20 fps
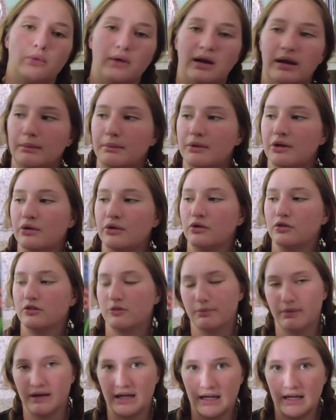
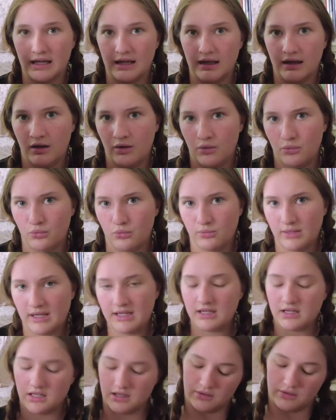Rainbows by
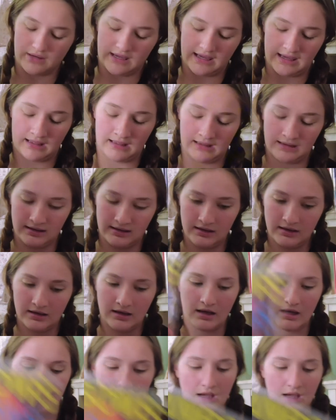Radiohead.
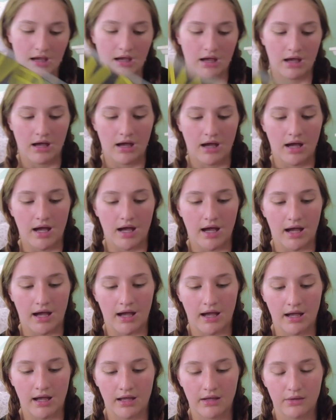
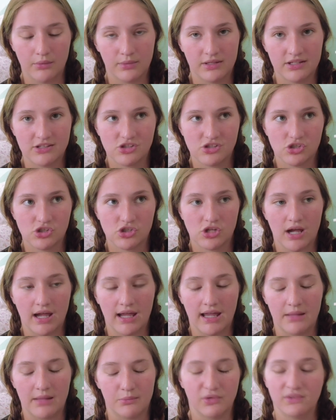I wish I
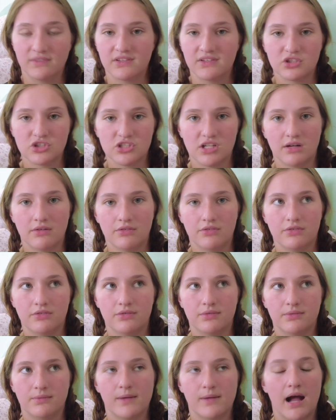had more of their
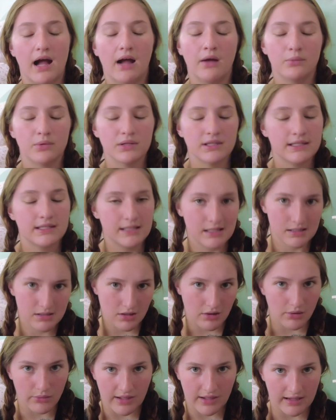stuff. I really need
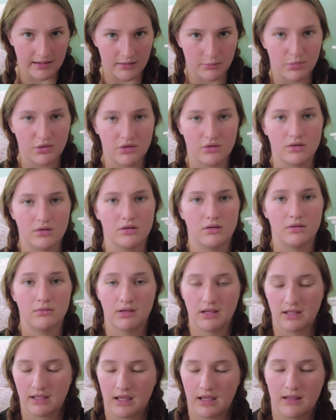OK Computer.
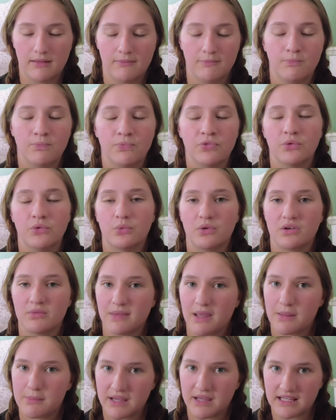Again, one of
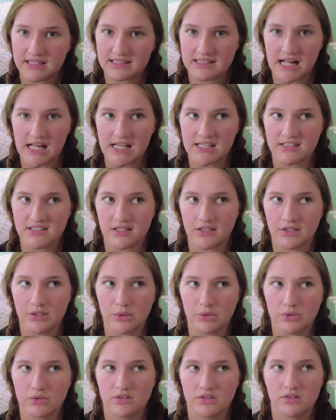my biggest
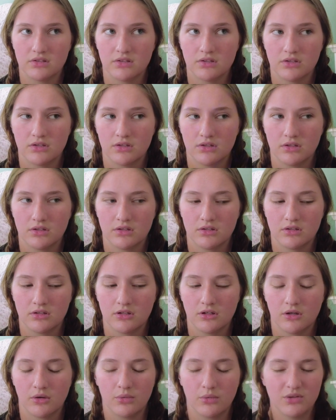ISOs.
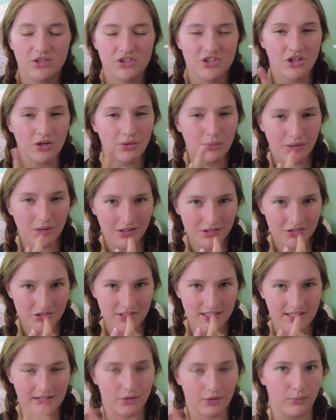Would y'all
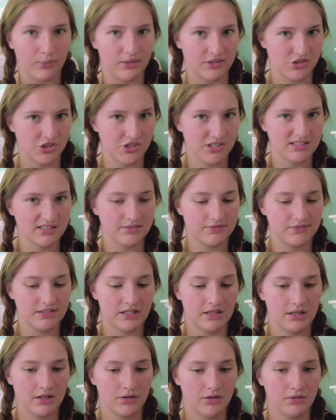watch like a wishlist
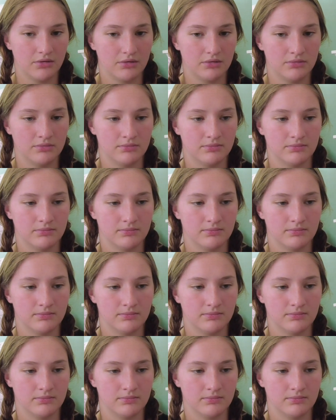video?